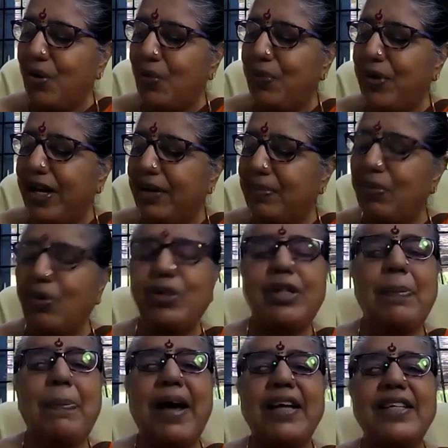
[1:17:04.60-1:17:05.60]
where both
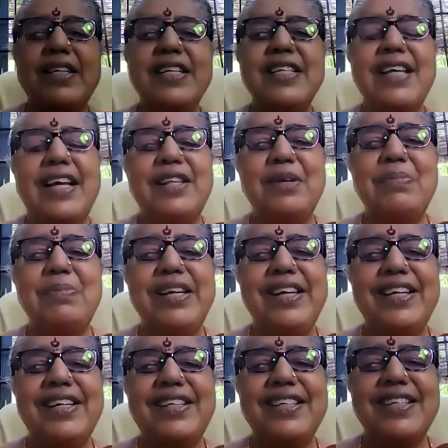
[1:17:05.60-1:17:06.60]
the parties and the
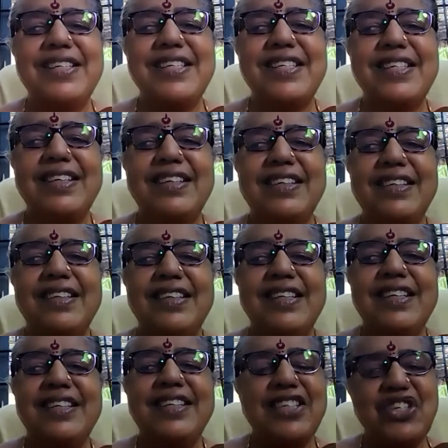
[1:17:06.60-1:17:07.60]
mediators
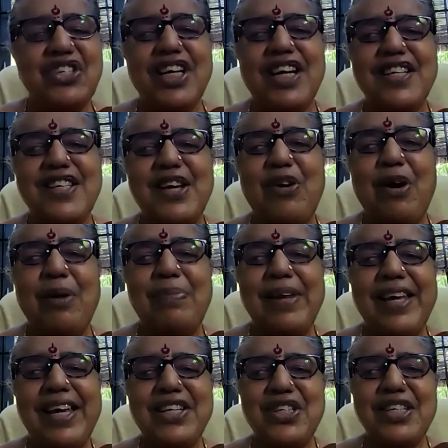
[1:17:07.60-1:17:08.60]
discharge their
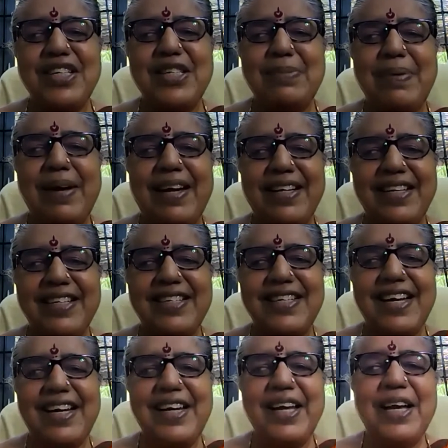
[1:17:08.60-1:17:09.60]
obligations by
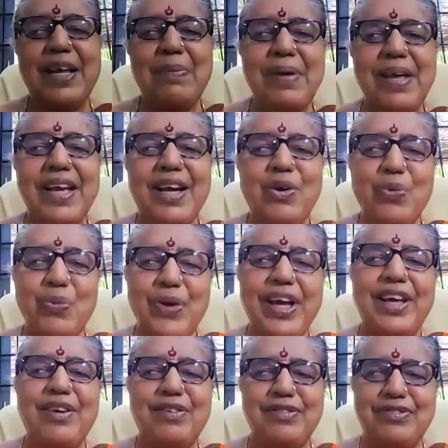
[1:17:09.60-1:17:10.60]
understanding and being
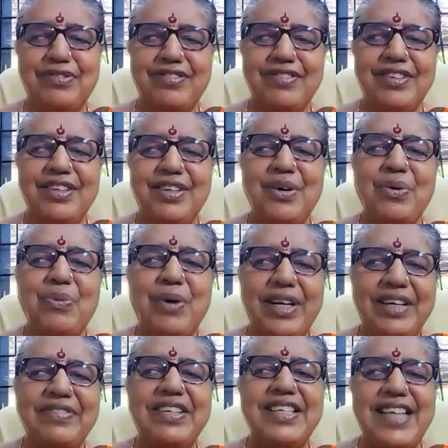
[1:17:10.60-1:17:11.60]
aware of
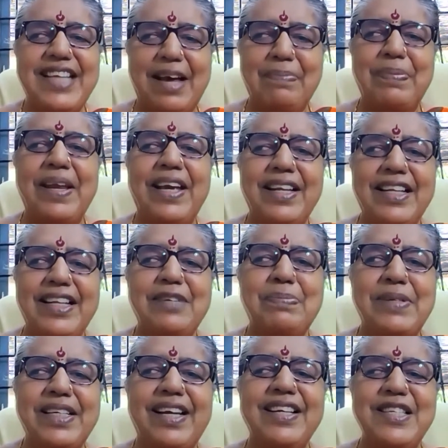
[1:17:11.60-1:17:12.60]
whatever is happening in that
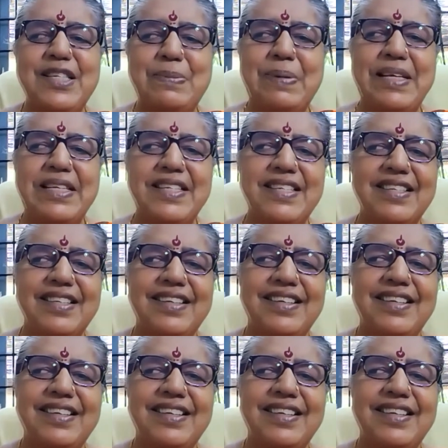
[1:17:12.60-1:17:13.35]
particular space.